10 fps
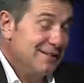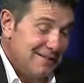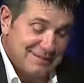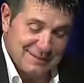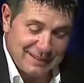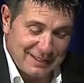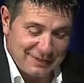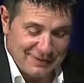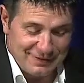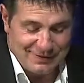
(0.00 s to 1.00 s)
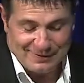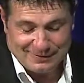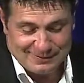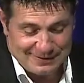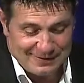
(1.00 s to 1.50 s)
I said, you
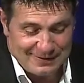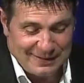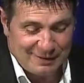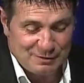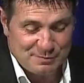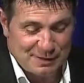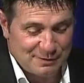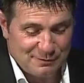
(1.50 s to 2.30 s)
got to respect them